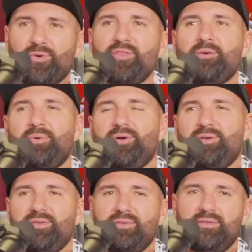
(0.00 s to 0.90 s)
run the
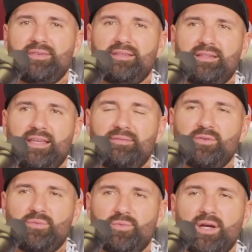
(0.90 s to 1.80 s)
ball. They have
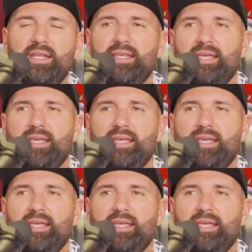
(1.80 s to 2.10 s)
no running